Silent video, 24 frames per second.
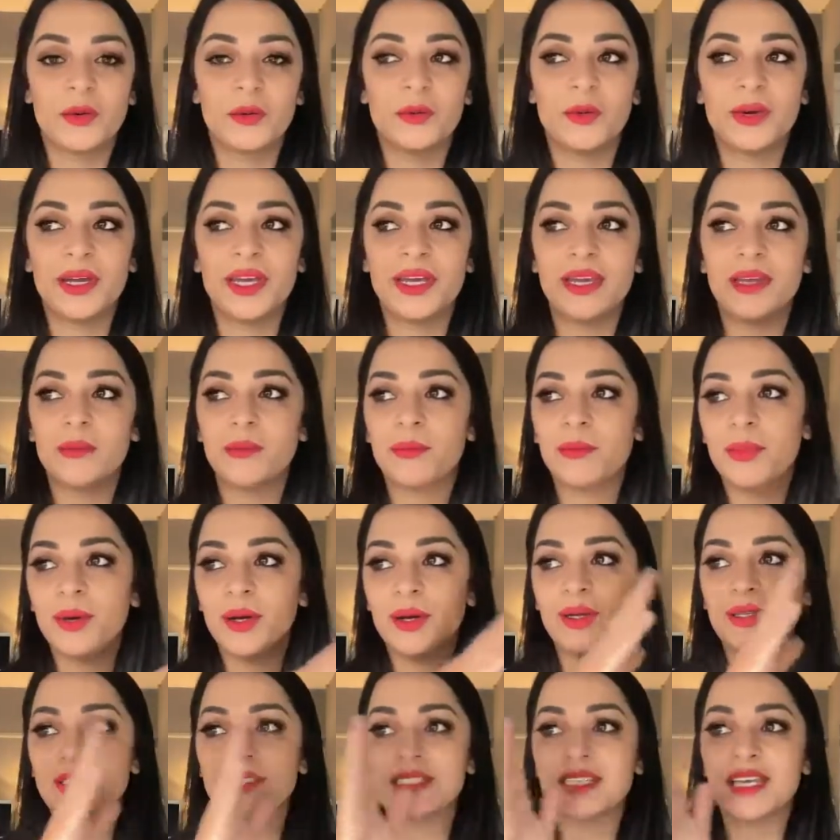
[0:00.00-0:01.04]
we
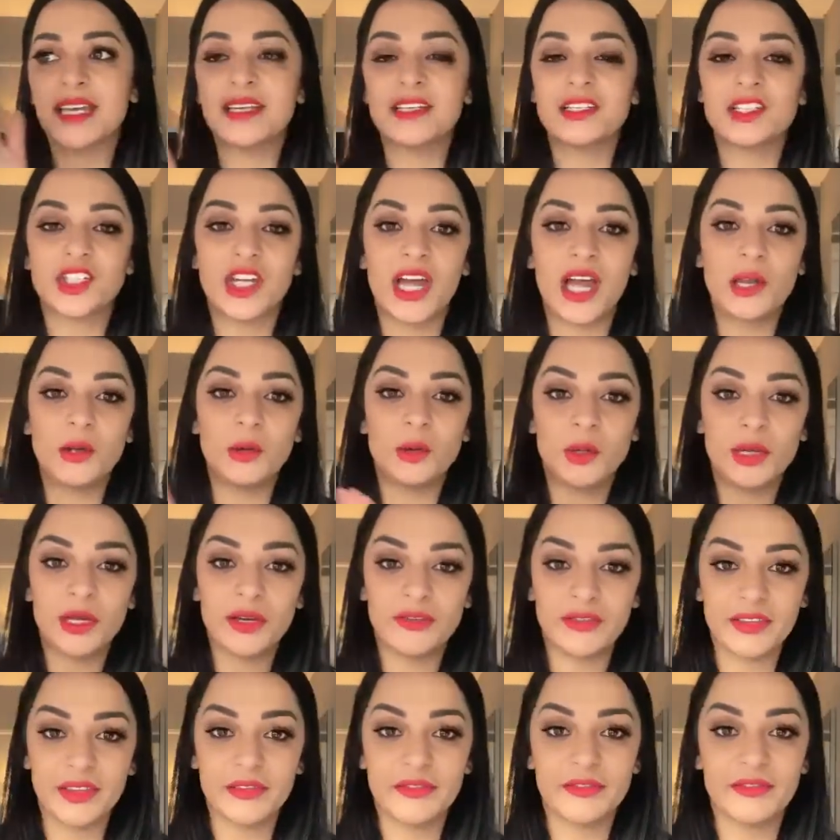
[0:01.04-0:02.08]
put a gel all
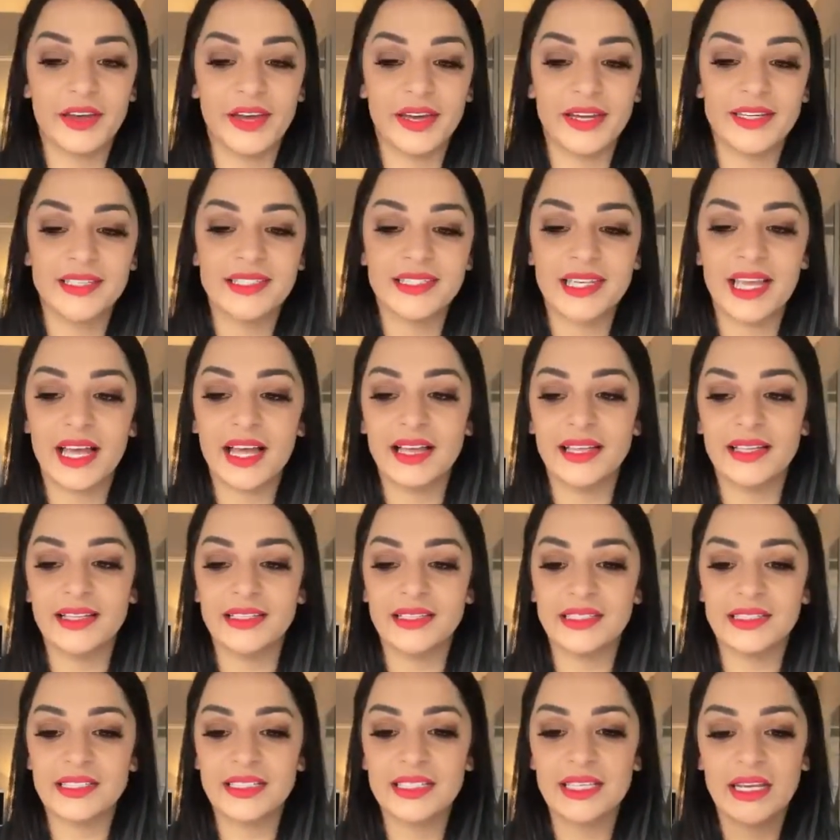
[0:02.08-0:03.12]
over the face
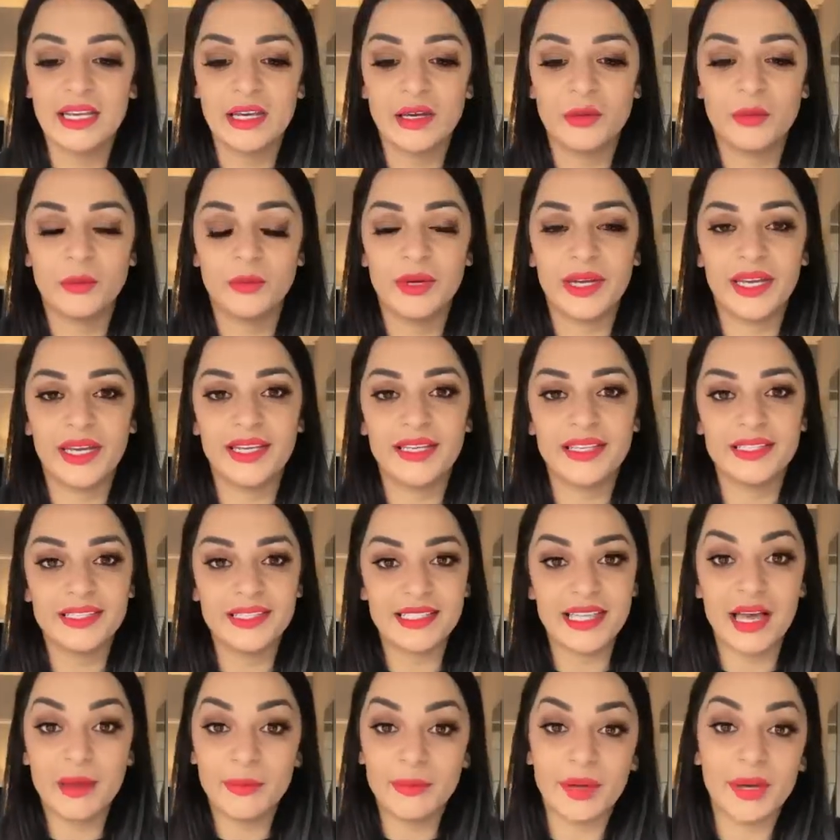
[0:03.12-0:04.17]
and we
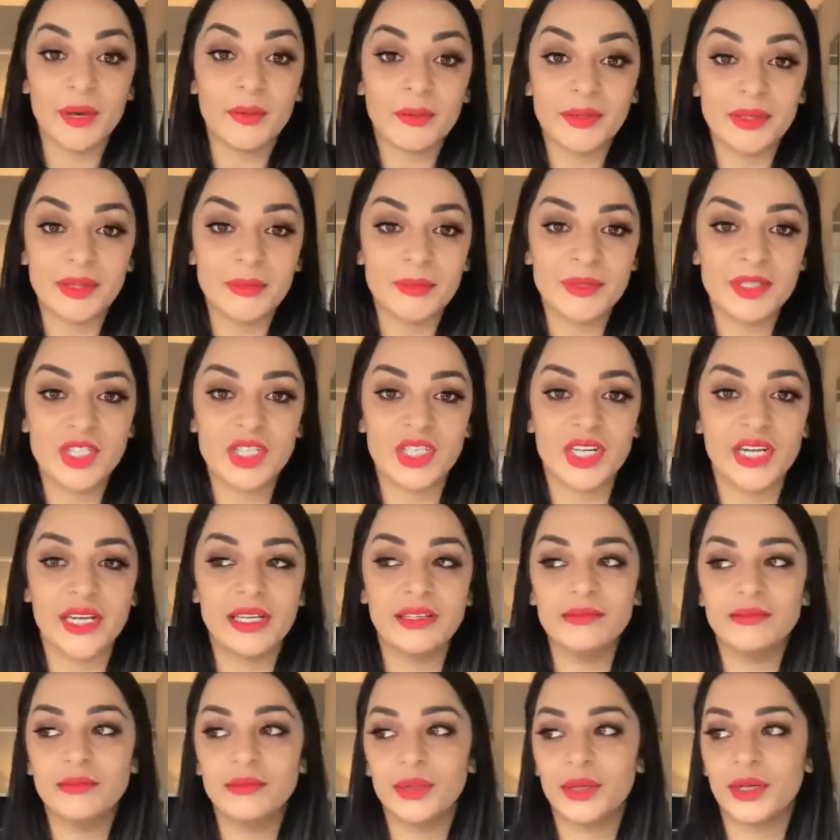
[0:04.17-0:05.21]
zap it with the
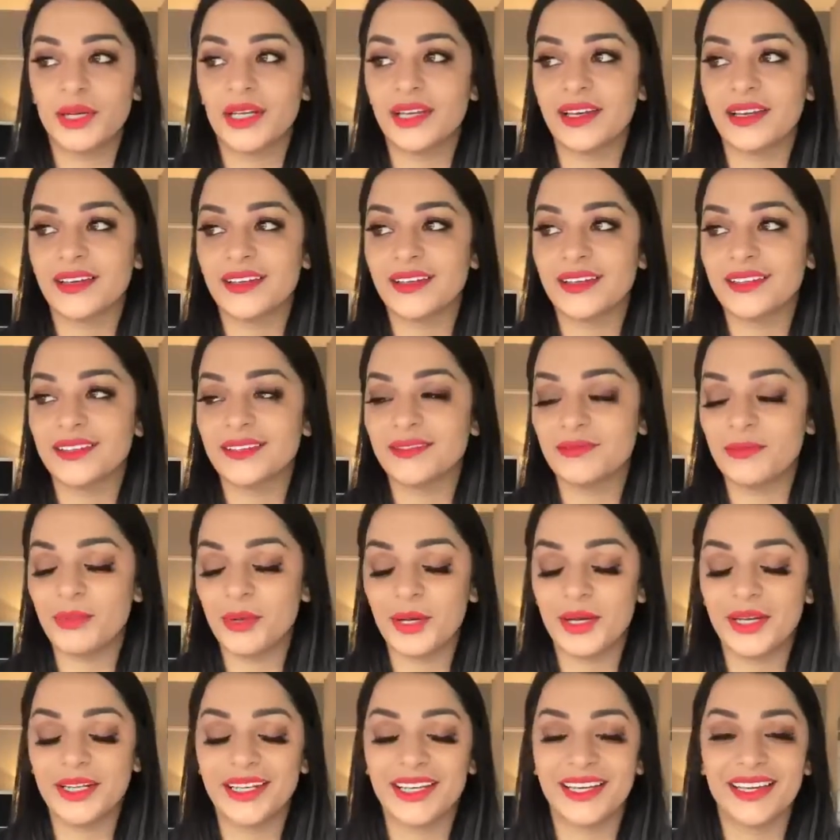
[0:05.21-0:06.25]
machine, putting
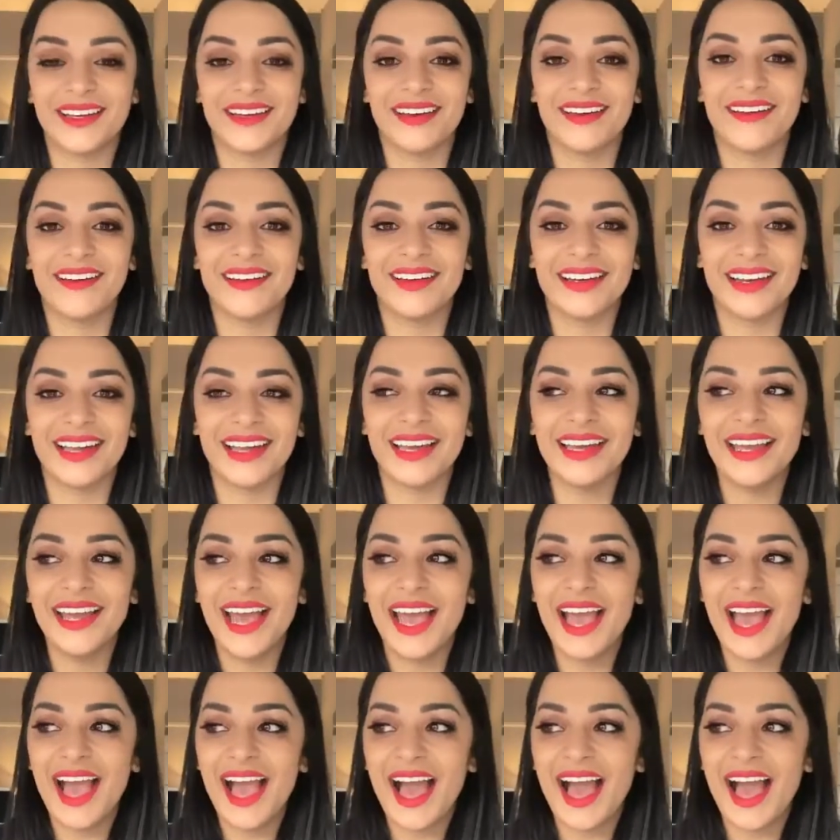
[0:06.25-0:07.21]
it lightly,